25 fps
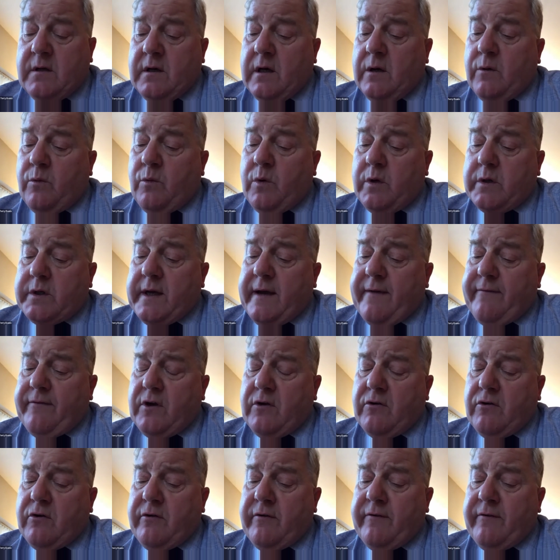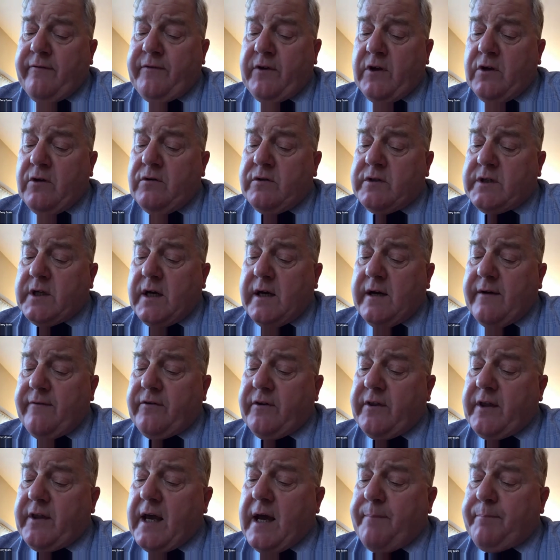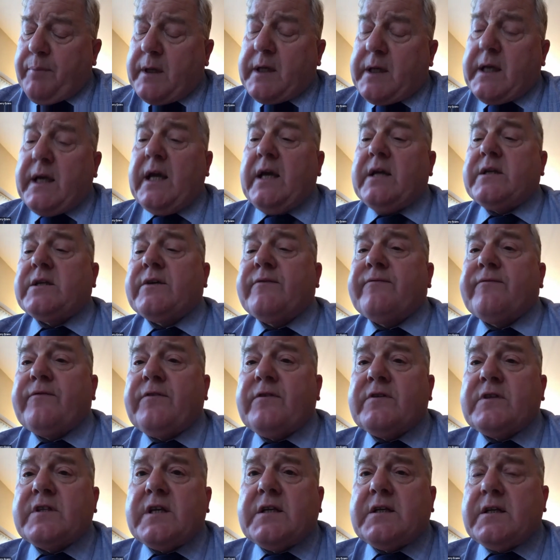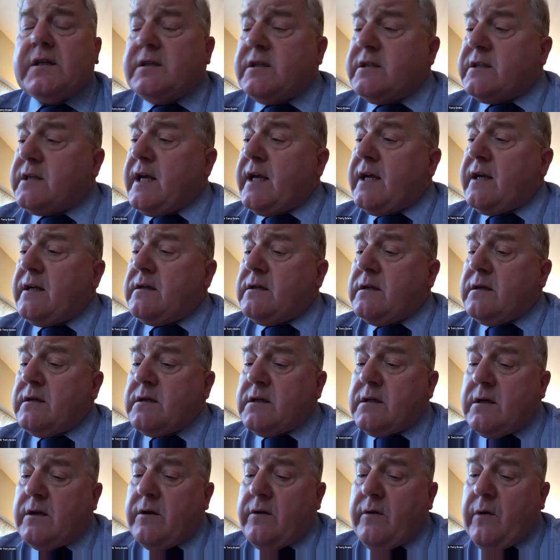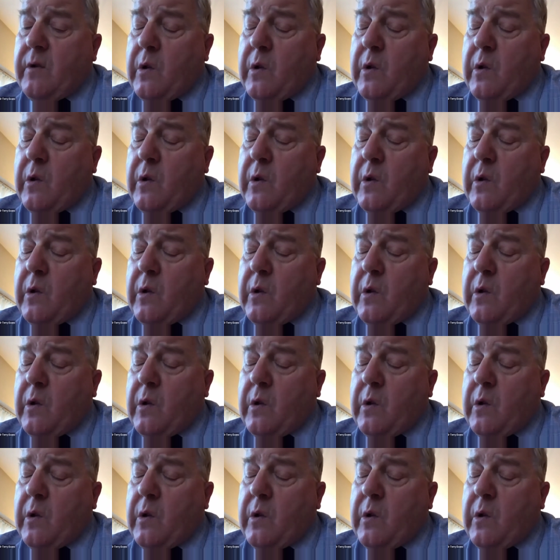and whatever your views are for the application for city status.